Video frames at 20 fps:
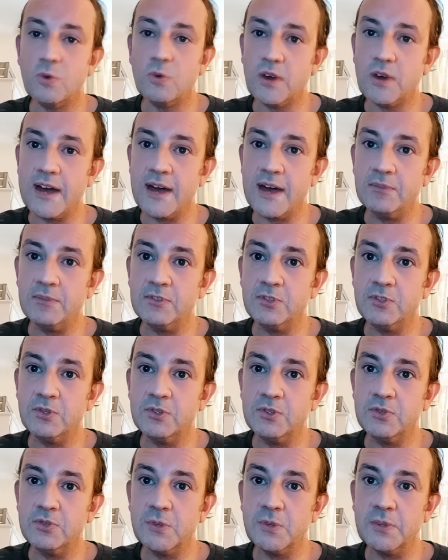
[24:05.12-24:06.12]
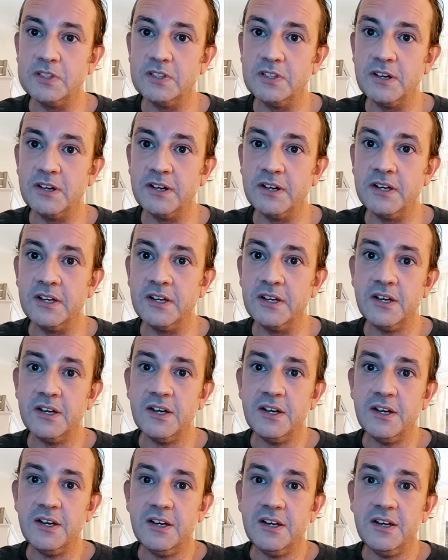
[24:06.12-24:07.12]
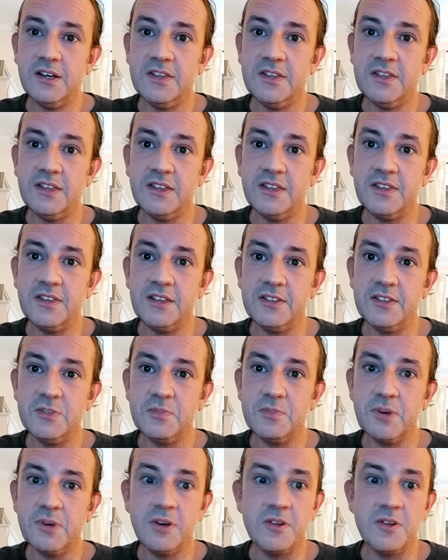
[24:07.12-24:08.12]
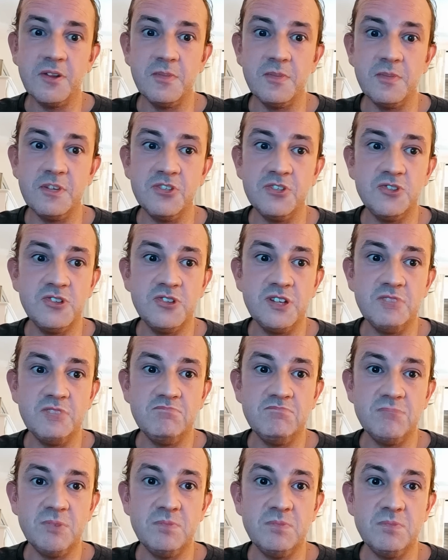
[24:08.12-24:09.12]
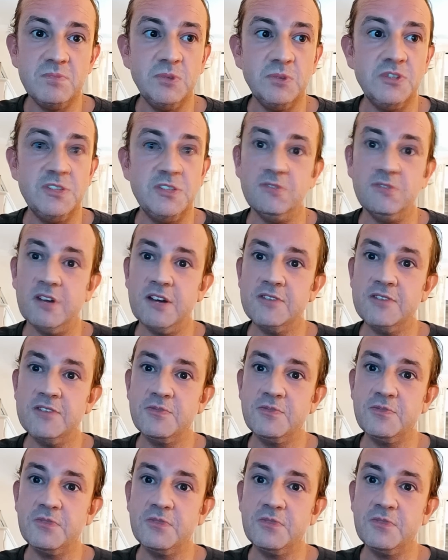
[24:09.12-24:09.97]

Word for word: what happens to us when we die. I think that's part of the mystery and beauty of life.